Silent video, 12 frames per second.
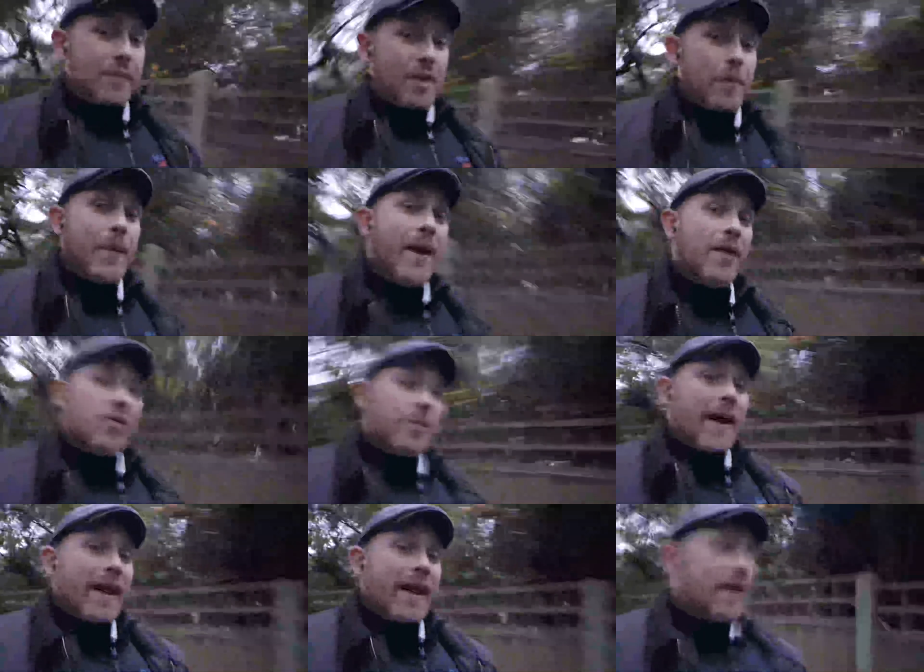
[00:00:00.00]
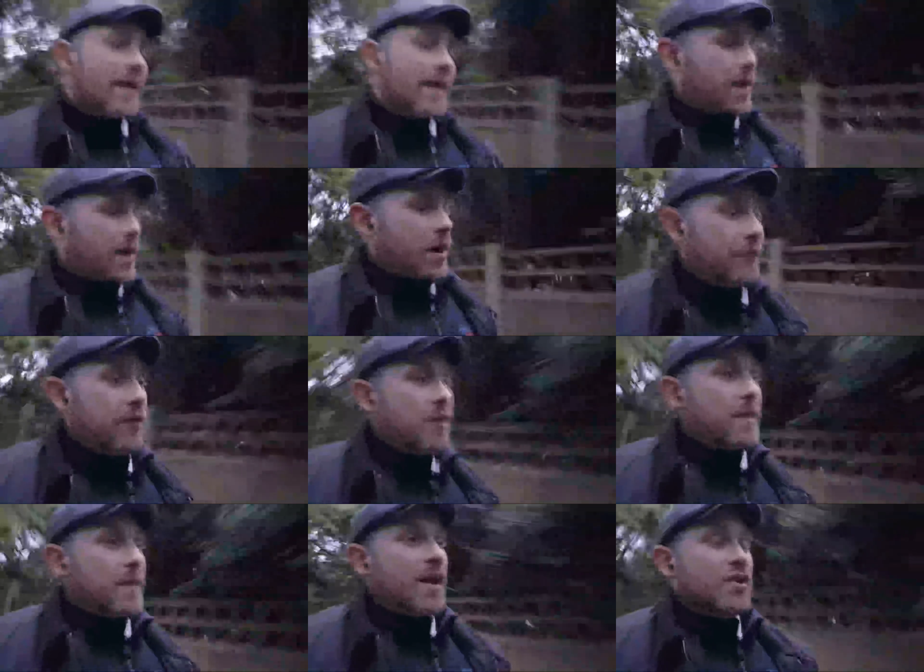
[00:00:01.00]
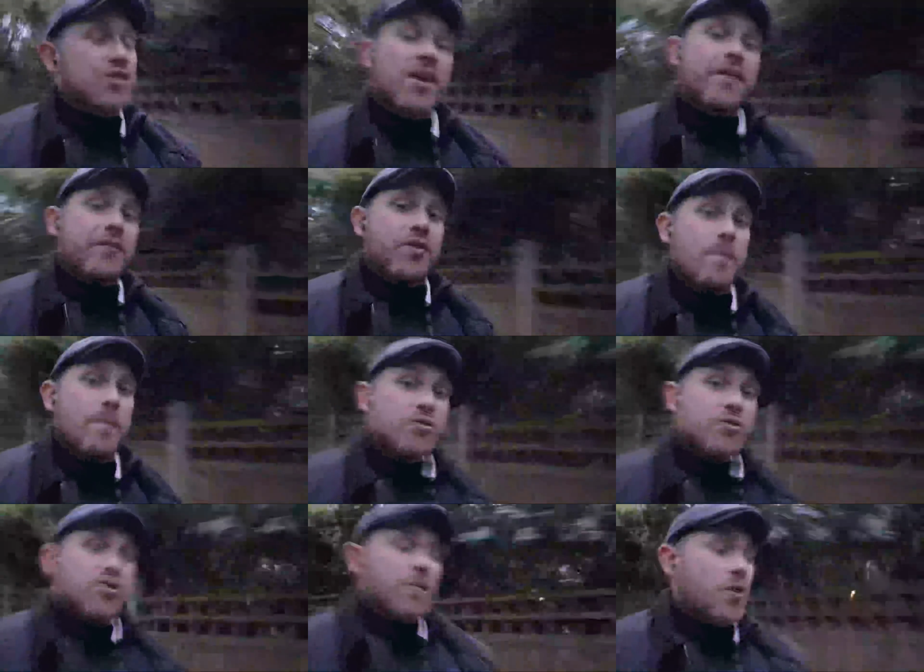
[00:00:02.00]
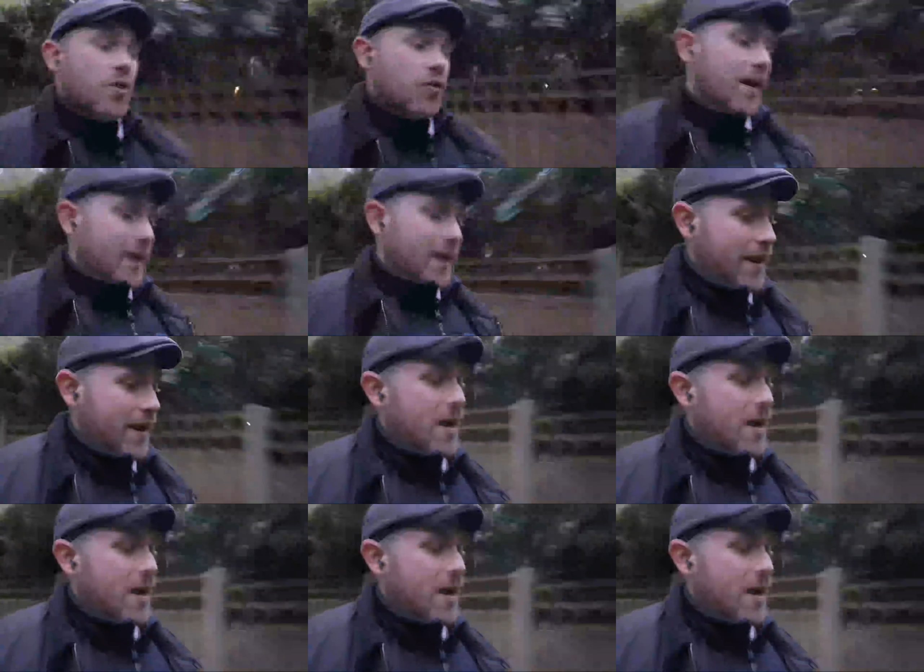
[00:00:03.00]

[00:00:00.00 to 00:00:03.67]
a pat on the back, a firm handshake for doing my job correctly,